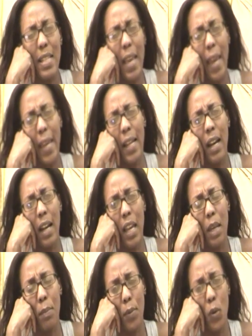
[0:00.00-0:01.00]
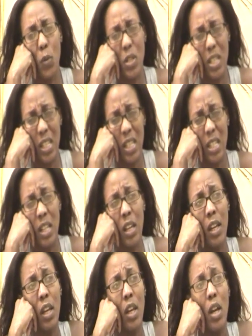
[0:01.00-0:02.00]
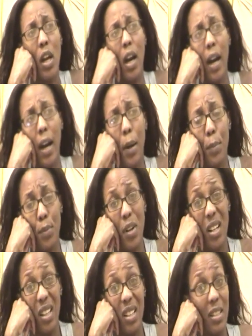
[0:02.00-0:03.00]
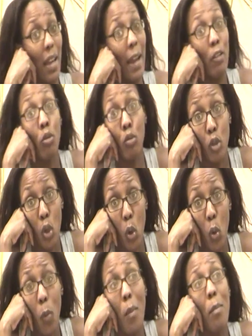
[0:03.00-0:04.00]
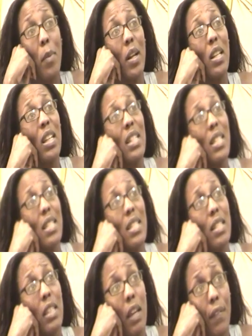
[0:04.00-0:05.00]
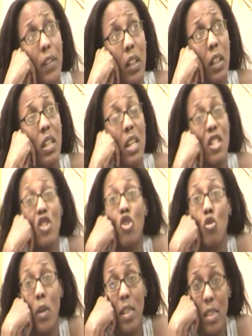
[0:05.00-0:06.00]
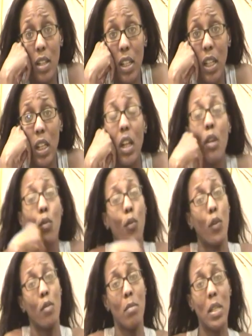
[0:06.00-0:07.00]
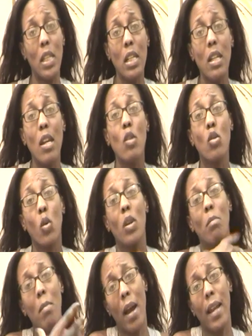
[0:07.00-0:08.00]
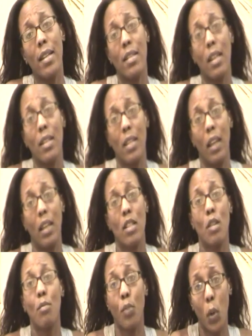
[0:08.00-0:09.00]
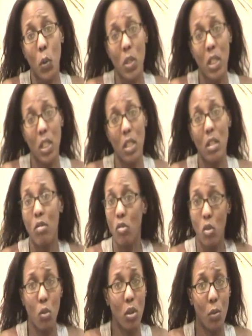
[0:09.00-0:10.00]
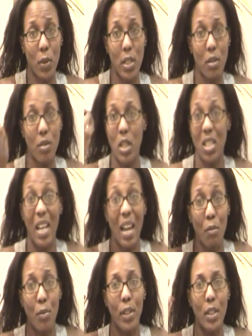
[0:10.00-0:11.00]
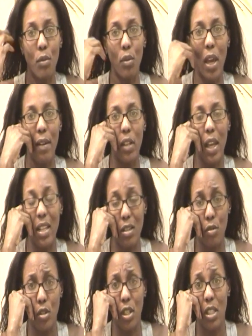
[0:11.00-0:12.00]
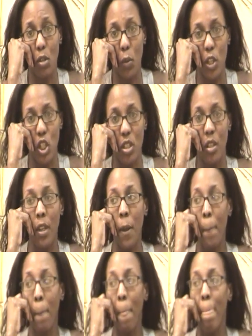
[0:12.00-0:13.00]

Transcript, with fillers: is henna a protein uh, product I don't know but it's definitely a strengthening for me, so it might contain some protein. Do your research. I really don't have the answer to this question.